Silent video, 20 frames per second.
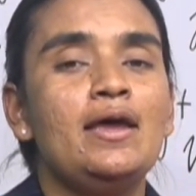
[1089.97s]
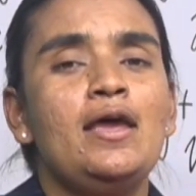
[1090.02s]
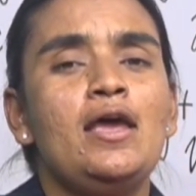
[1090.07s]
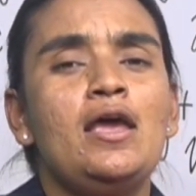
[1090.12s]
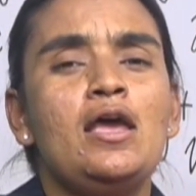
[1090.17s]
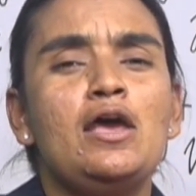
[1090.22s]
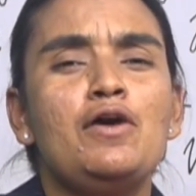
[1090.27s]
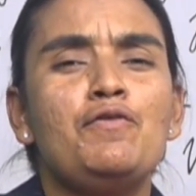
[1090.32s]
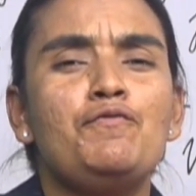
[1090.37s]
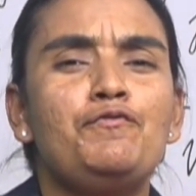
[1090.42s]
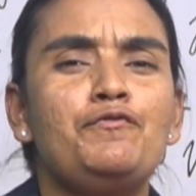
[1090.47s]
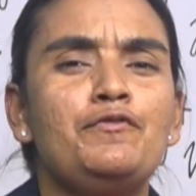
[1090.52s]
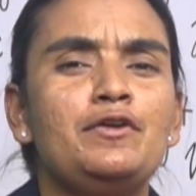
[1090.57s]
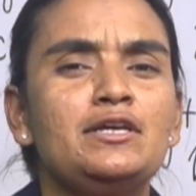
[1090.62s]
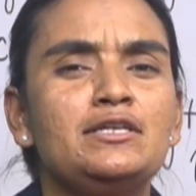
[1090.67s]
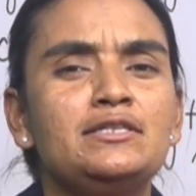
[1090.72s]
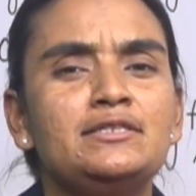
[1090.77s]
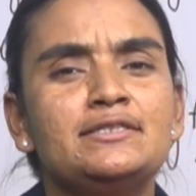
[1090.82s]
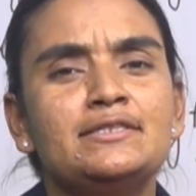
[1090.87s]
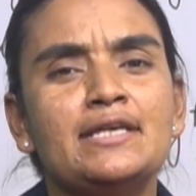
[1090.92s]

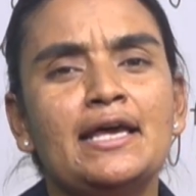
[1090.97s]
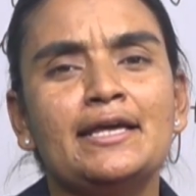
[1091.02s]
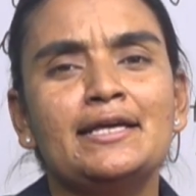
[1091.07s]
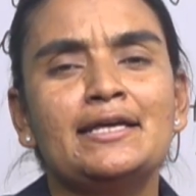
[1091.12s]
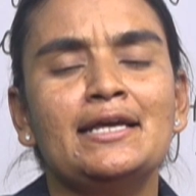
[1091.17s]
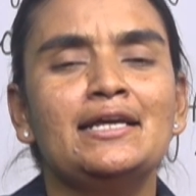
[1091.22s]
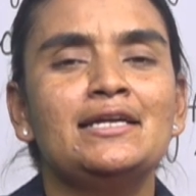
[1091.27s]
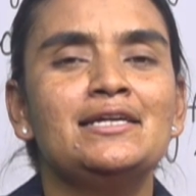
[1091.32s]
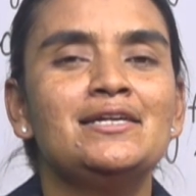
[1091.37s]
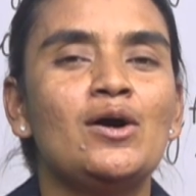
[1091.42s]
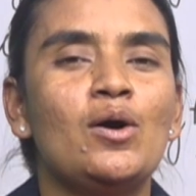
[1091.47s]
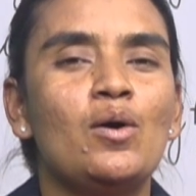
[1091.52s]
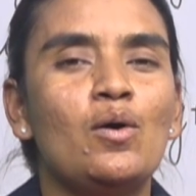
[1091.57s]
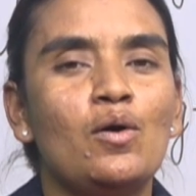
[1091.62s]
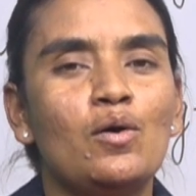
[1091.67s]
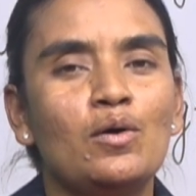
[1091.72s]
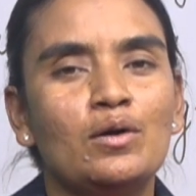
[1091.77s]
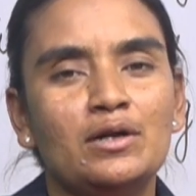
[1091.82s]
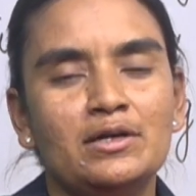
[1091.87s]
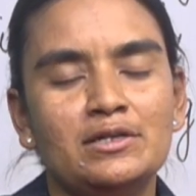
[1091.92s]
every 2nd
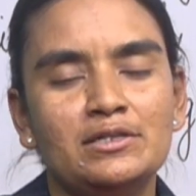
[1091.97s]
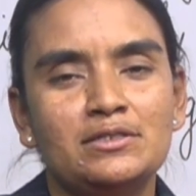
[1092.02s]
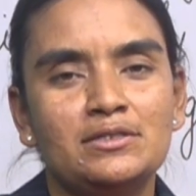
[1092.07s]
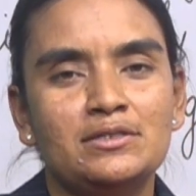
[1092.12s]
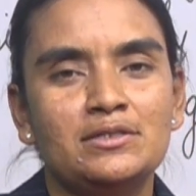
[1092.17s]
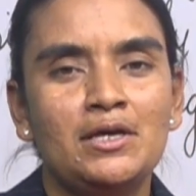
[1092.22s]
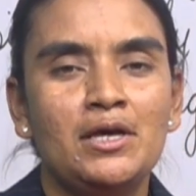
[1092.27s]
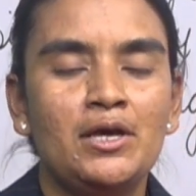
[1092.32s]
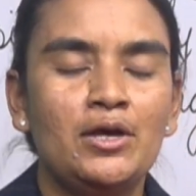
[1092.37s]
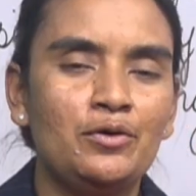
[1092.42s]
August.